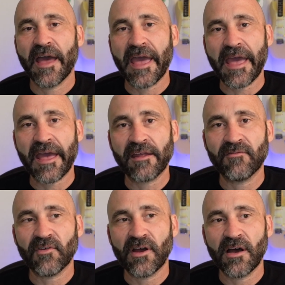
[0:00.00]

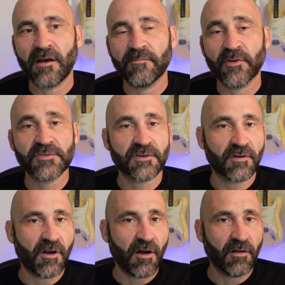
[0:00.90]
And um, those
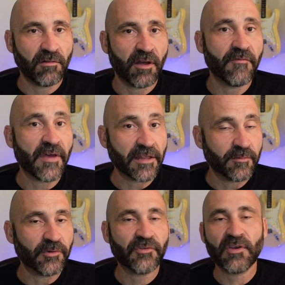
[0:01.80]
are all
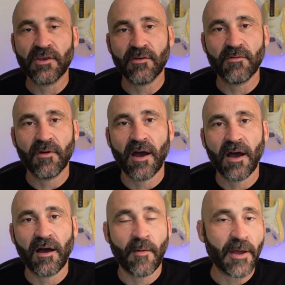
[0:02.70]
available to you uh,
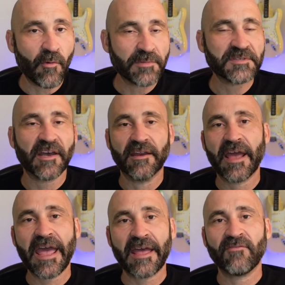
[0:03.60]
on my website.
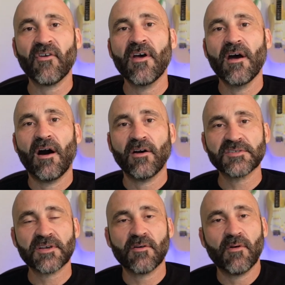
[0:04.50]
And
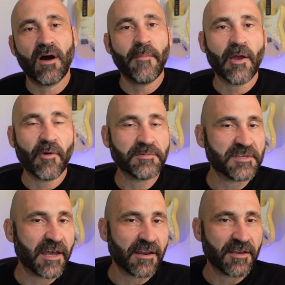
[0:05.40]
also on my
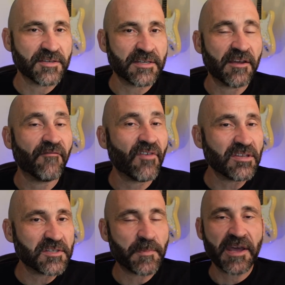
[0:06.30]
website is an
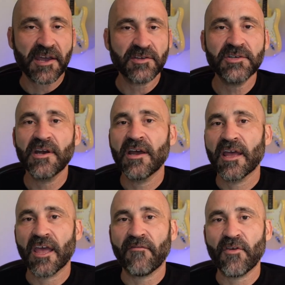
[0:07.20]
events page
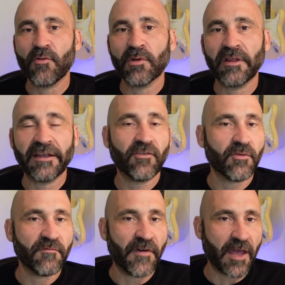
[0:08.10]
if you would like to
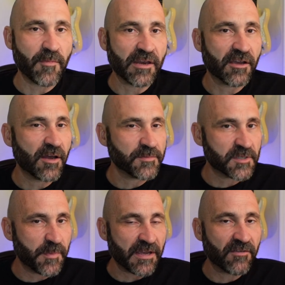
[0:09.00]
invite me to come
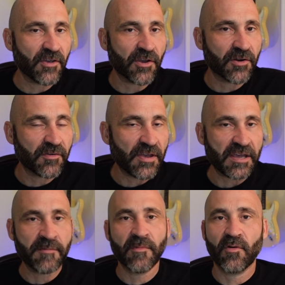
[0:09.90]
speak to your
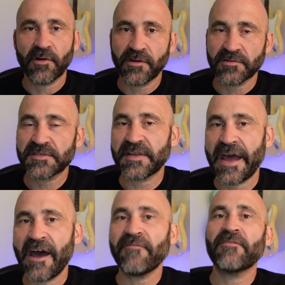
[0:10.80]
team or your
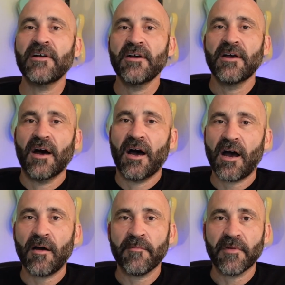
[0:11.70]
staff
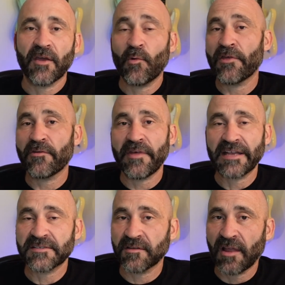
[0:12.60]
um, whether
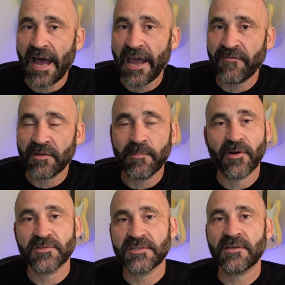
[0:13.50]
that's live in
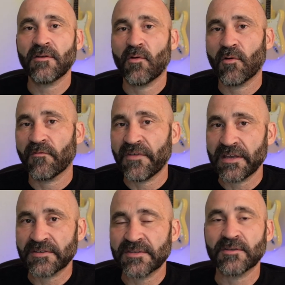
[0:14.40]
person or
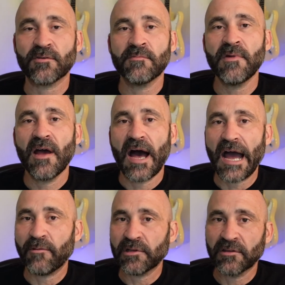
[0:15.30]
via Zoom.
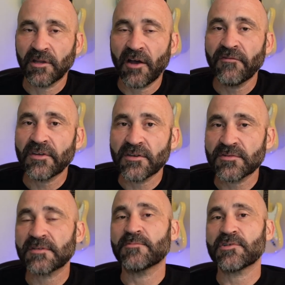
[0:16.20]
I would love to do
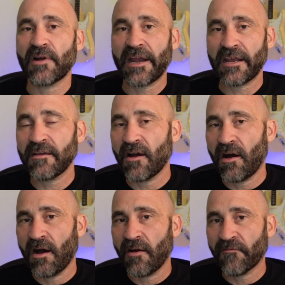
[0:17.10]
some training
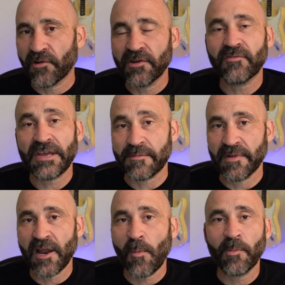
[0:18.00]
uh, for your team
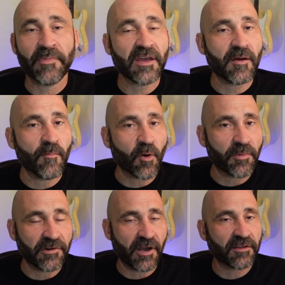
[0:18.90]
and help them become more
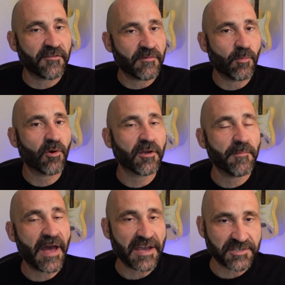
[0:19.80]
productive and more
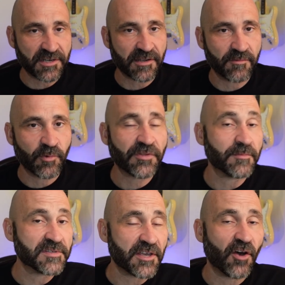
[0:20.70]
compassionate with
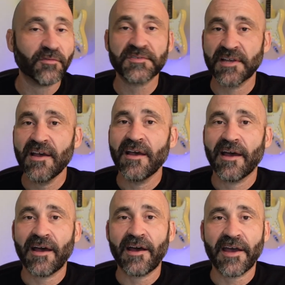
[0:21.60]
themselves
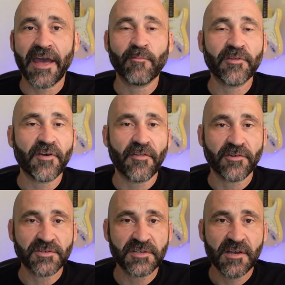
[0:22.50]
uh, and with
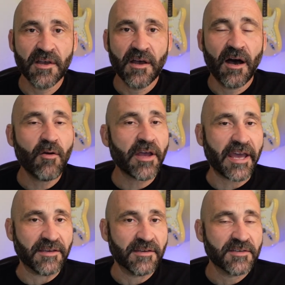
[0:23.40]
others.
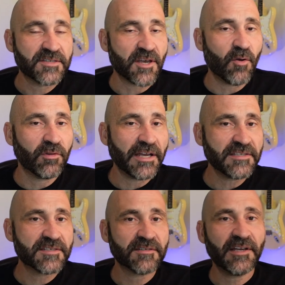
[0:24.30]
Okay, so
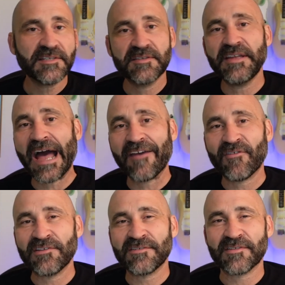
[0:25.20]
let's let's dive
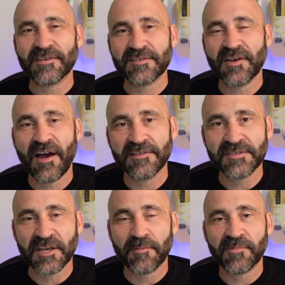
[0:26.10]
into this
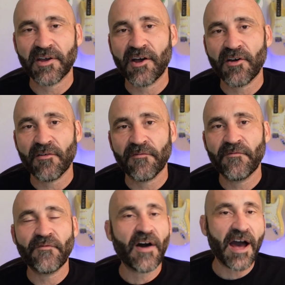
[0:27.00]
concept of
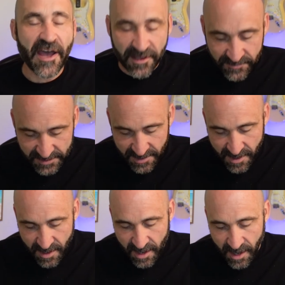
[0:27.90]
fives
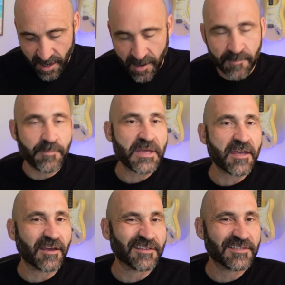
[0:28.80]
um,
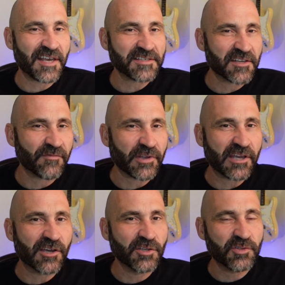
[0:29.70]
being excessively
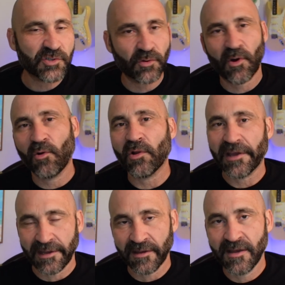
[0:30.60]

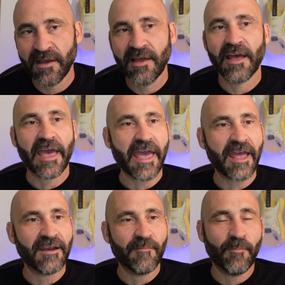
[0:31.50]
controlling.
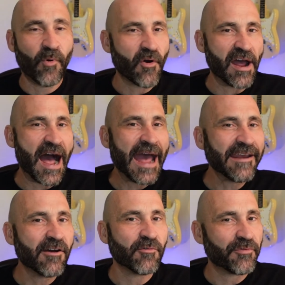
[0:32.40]
And boy, I
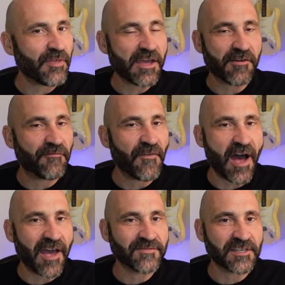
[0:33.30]
don't think of
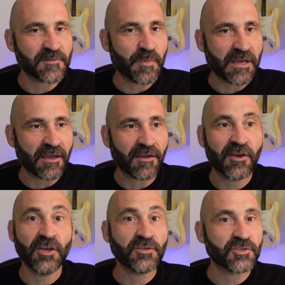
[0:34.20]
fives as being
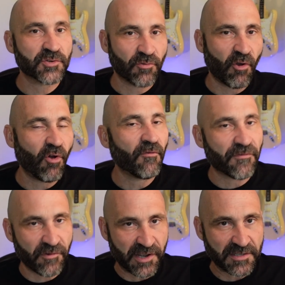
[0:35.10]
control
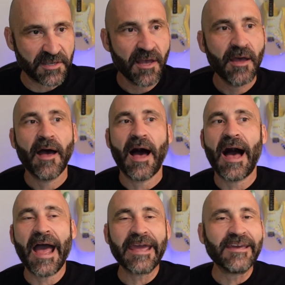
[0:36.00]
freaks.
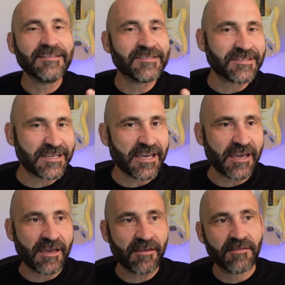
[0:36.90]
I can
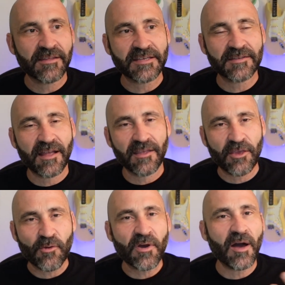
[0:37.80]
see that
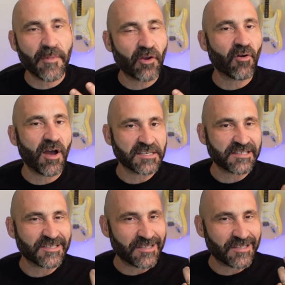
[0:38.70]
you come across as